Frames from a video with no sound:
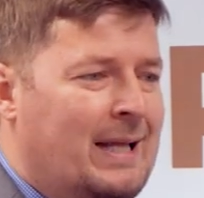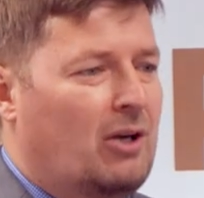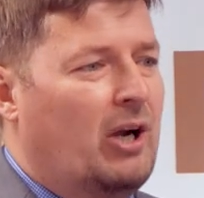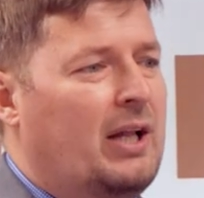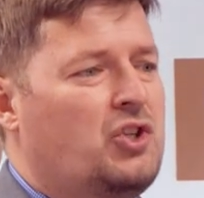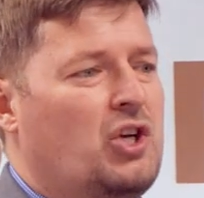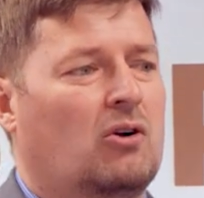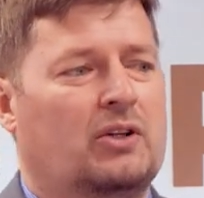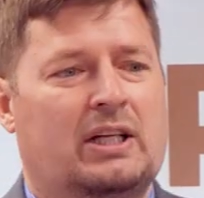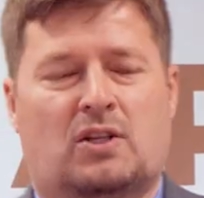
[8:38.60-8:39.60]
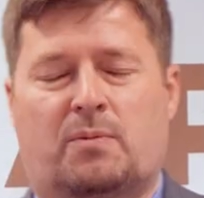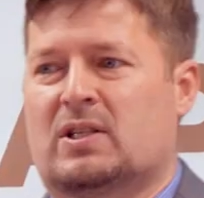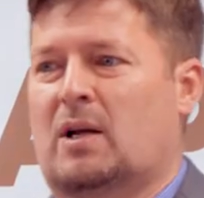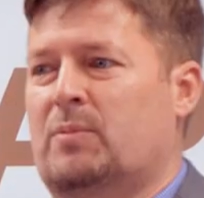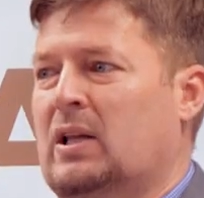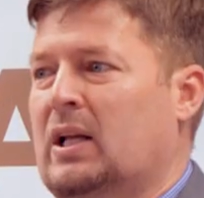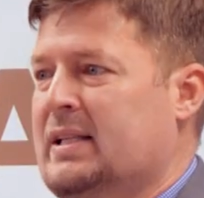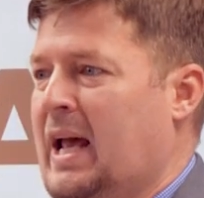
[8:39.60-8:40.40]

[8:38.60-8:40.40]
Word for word: the internet in general needs to be something that is